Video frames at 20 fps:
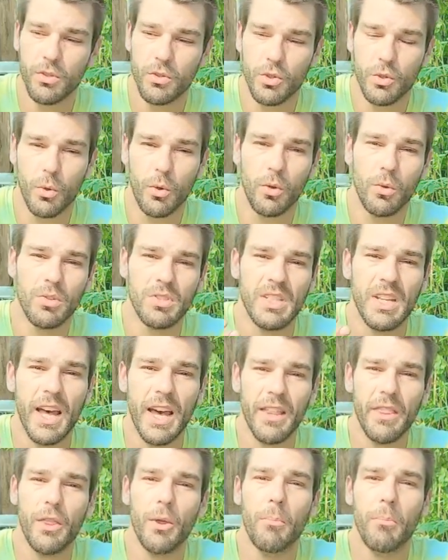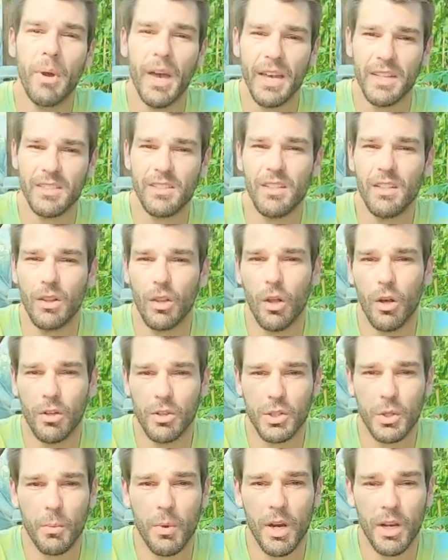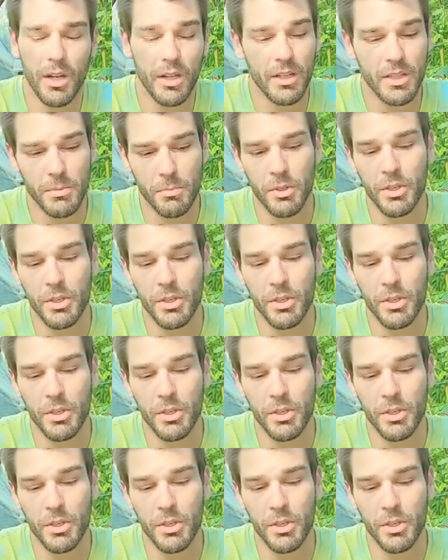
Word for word: sorrel's not the best in large quantities,